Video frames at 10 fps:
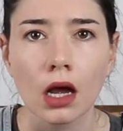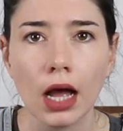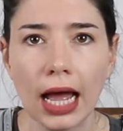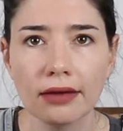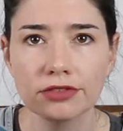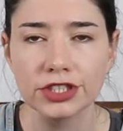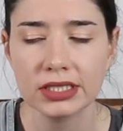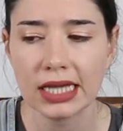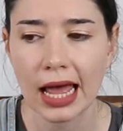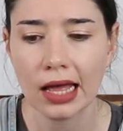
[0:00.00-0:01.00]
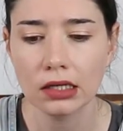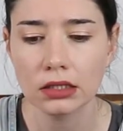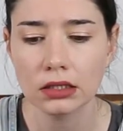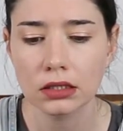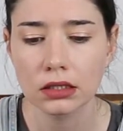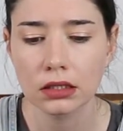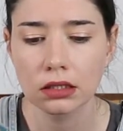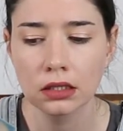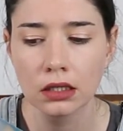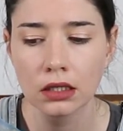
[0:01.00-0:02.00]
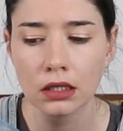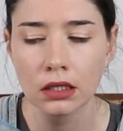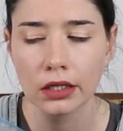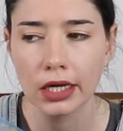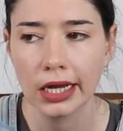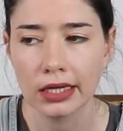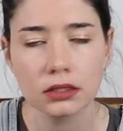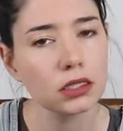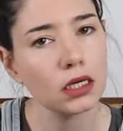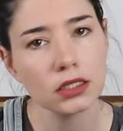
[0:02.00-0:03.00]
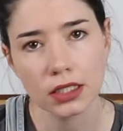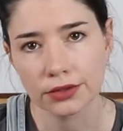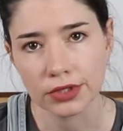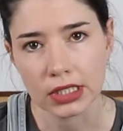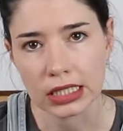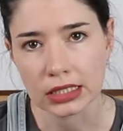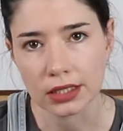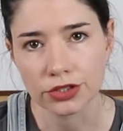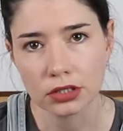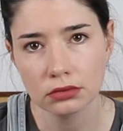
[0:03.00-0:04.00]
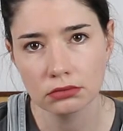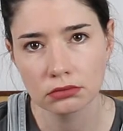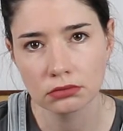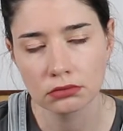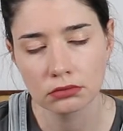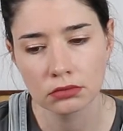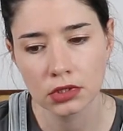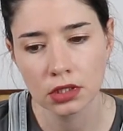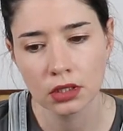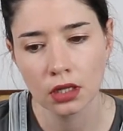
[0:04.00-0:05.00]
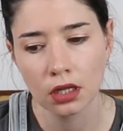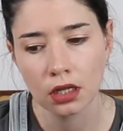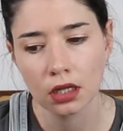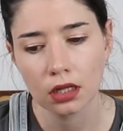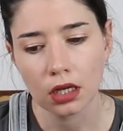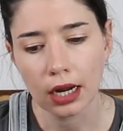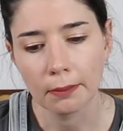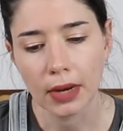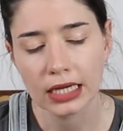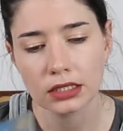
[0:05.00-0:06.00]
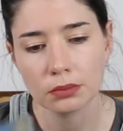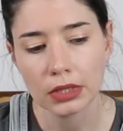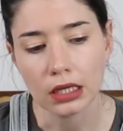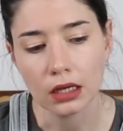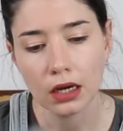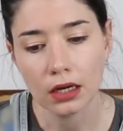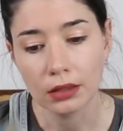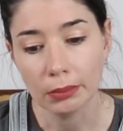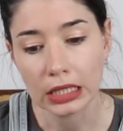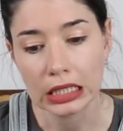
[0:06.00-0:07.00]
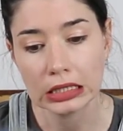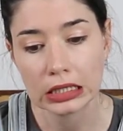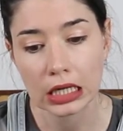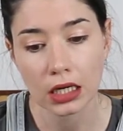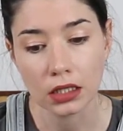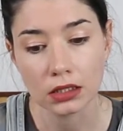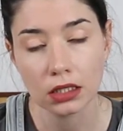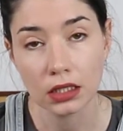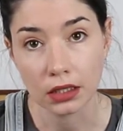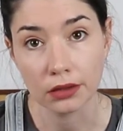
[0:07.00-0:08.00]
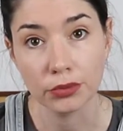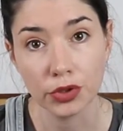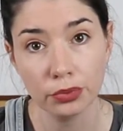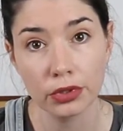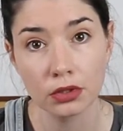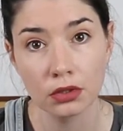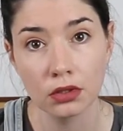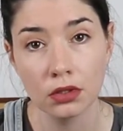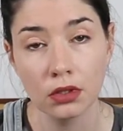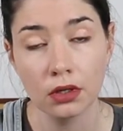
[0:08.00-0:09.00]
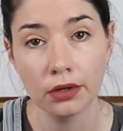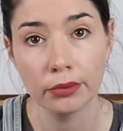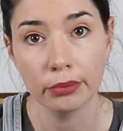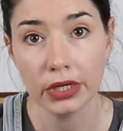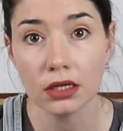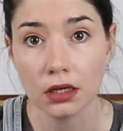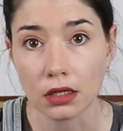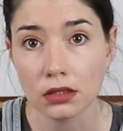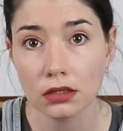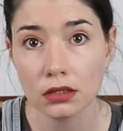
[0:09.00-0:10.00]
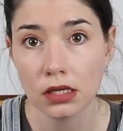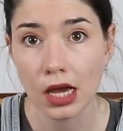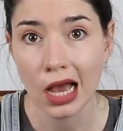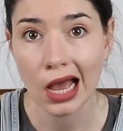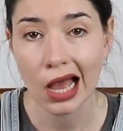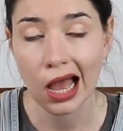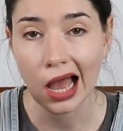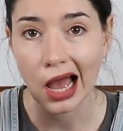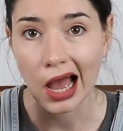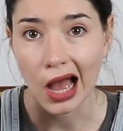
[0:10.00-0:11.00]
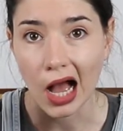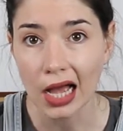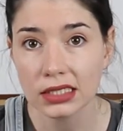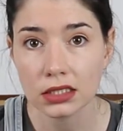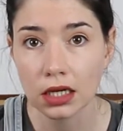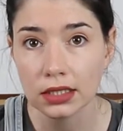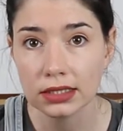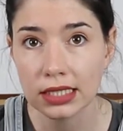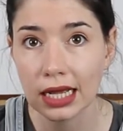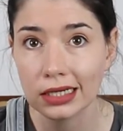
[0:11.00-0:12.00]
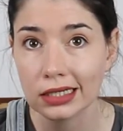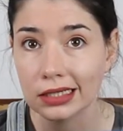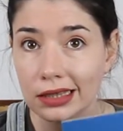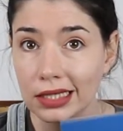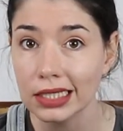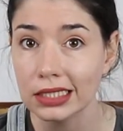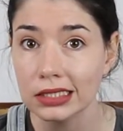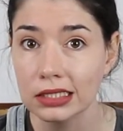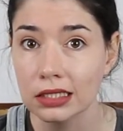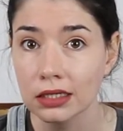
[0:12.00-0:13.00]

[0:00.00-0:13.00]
I've just had a startling realization that I might be a complete and utter nincompoop because I started sanding this